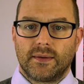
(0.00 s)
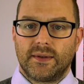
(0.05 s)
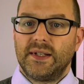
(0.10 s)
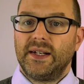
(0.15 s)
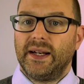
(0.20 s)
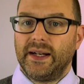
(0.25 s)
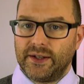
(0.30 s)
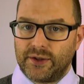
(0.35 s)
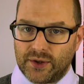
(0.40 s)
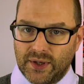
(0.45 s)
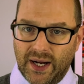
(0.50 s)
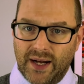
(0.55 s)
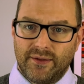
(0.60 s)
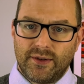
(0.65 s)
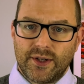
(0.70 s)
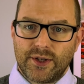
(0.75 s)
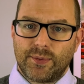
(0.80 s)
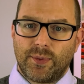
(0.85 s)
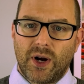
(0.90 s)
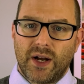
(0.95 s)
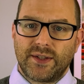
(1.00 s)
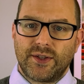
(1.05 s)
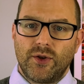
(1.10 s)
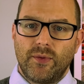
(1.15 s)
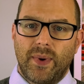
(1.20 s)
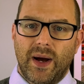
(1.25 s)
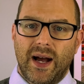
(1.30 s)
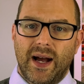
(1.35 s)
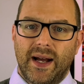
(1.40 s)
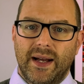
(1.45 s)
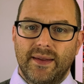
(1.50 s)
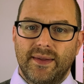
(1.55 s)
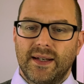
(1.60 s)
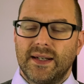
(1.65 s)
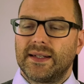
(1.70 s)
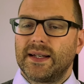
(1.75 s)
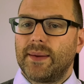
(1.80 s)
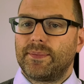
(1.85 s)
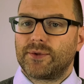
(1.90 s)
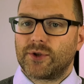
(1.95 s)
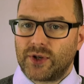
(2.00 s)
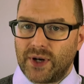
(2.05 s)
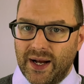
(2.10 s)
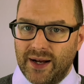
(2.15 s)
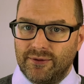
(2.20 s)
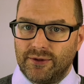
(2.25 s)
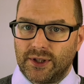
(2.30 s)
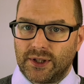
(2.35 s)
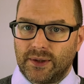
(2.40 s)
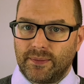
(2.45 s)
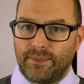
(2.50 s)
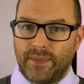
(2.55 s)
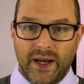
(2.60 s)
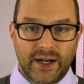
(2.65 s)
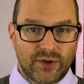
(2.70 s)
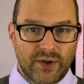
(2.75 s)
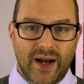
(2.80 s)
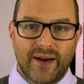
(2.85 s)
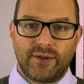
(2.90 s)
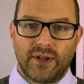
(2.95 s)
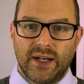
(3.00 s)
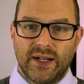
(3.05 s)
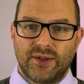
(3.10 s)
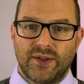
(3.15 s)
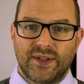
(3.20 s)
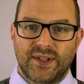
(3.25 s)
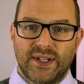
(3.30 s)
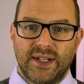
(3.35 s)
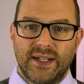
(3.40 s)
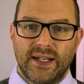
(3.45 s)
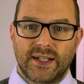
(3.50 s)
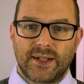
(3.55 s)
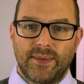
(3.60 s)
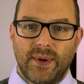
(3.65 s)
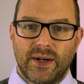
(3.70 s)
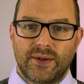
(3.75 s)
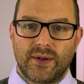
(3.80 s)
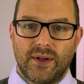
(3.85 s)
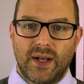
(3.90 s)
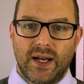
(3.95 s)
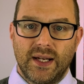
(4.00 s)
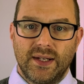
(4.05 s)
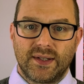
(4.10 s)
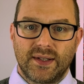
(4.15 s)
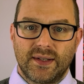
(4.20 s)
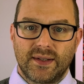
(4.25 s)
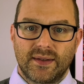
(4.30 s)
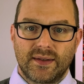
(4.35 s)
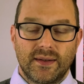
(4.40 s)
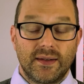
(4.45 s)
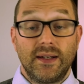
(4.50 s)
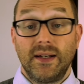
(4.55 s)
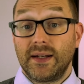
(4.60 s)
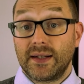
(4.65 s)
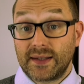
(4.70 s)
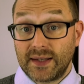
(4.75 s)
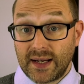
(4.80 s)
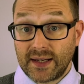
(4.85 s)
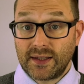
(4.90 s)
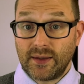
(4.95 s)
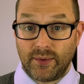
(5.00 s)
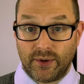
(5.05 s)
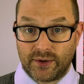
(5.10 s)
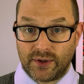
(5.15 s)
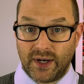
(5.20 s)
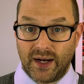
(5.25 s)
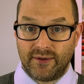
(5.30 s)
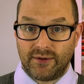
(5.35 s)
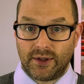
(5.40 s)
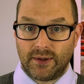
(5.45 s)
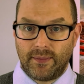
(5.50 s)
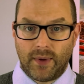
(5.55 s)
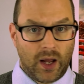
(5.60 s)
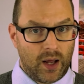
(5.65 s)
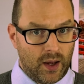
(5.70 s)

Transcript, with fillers: Today in Travel is brought to you by The Adept Traveler, a travel agency that specializes in accessible travel.